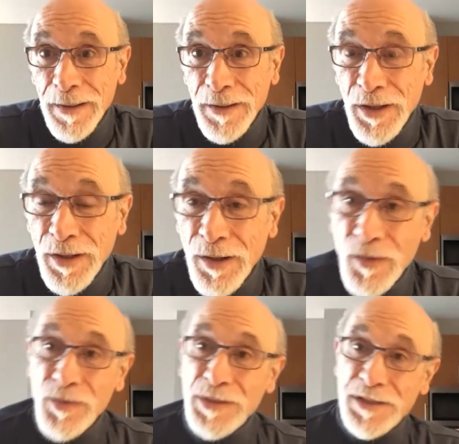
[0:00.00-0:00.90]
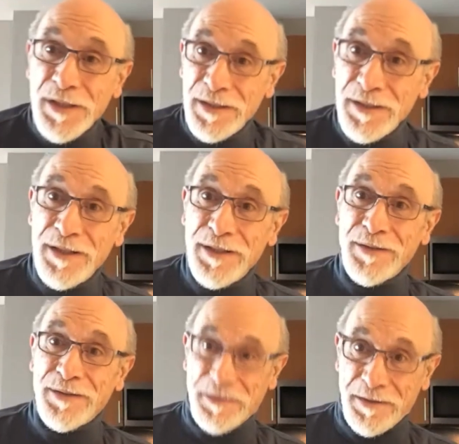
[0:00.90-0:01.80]
you know, who was a, you know,
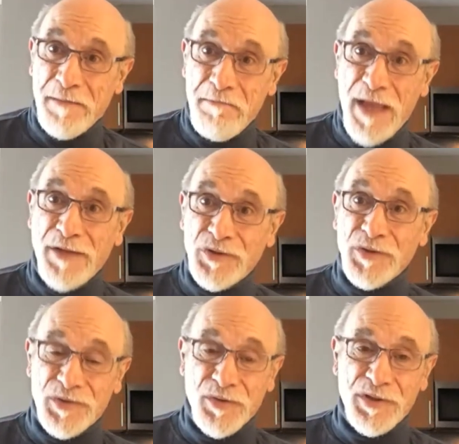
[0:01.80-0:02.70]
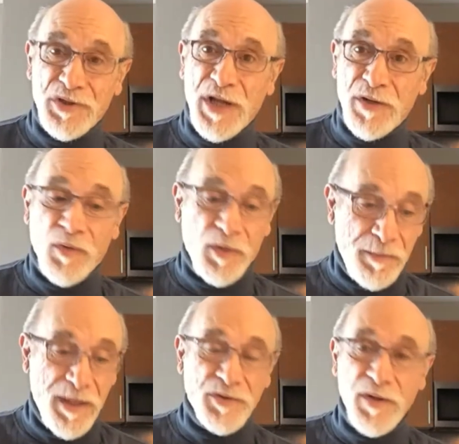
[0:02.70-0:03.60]
major sort of general, a
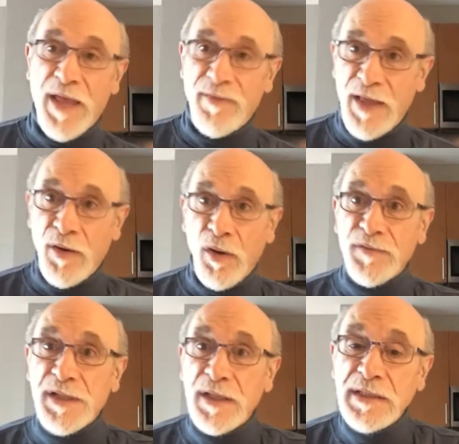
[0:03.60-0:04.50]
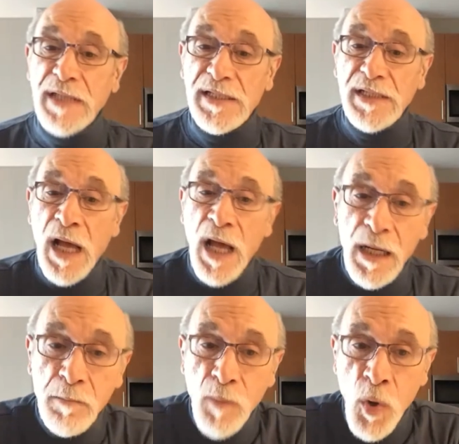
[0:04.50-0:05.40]
major, and then all of a sudden takes on
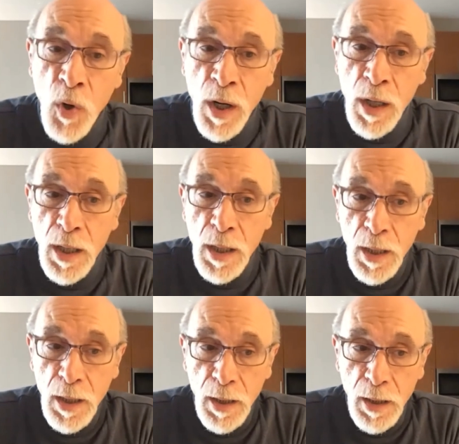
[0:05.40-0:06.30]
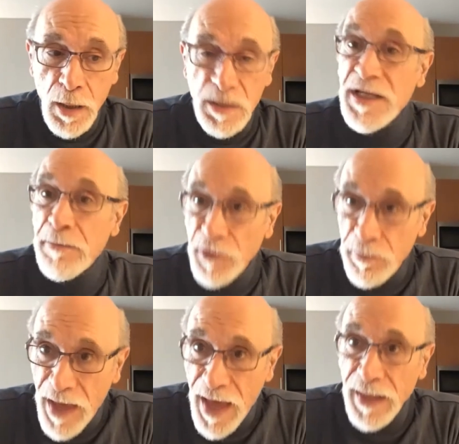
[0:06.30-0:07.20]
a more
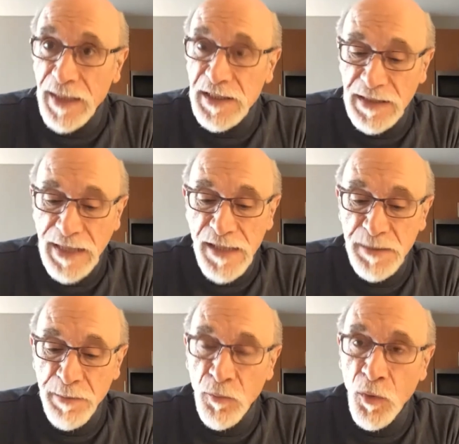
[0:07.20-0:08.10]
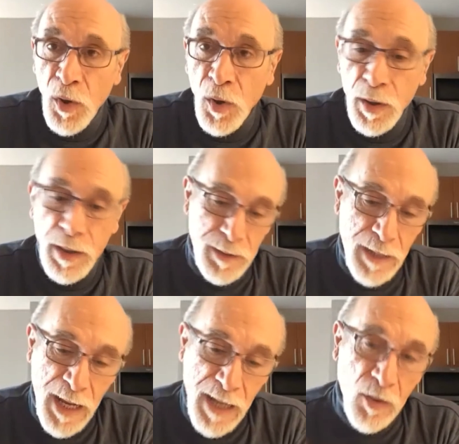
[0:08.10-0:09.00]
diplomatic statesman role.
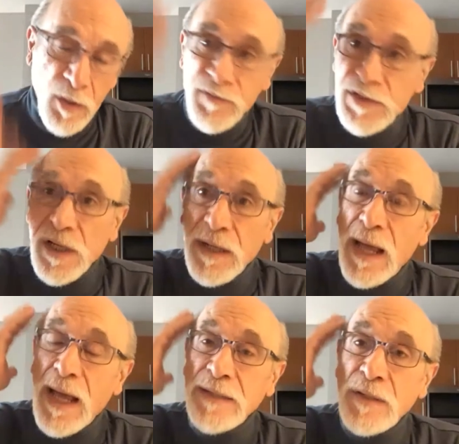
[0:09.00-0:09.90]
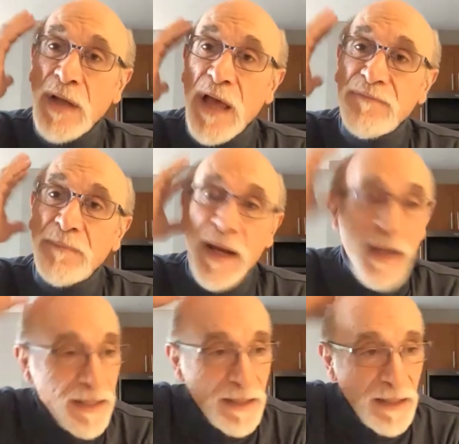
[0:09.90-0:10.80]
And all of a sudden I don't have
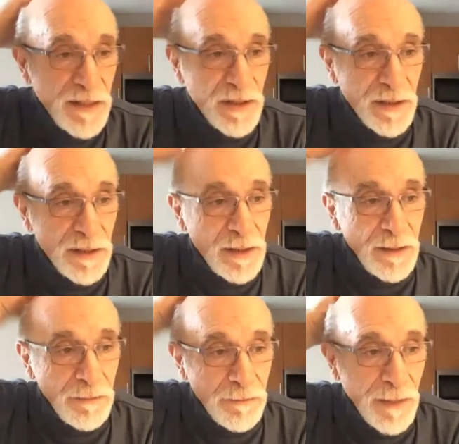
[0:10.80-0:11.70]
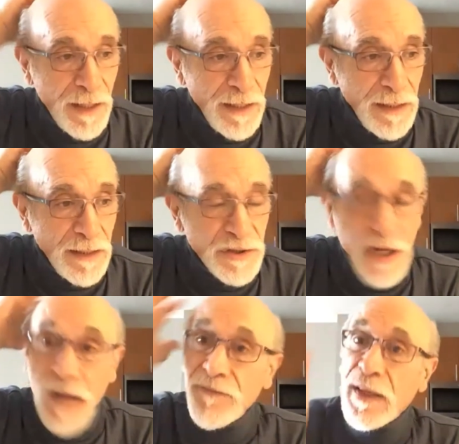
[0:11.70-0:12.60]
my, uh, my
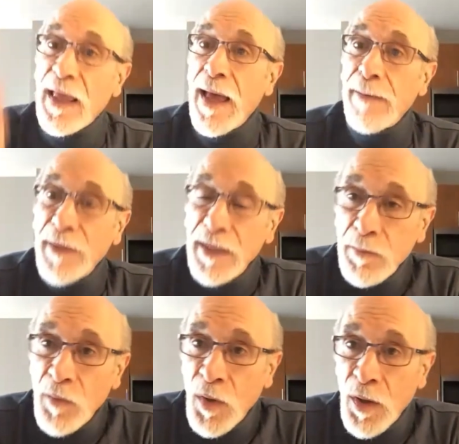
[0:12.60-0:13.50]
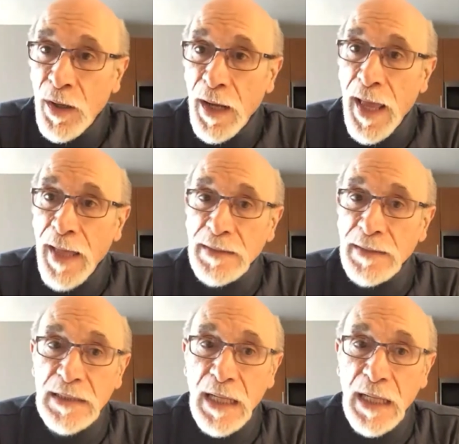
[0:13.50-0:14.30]
Jaffa cap anymore. And,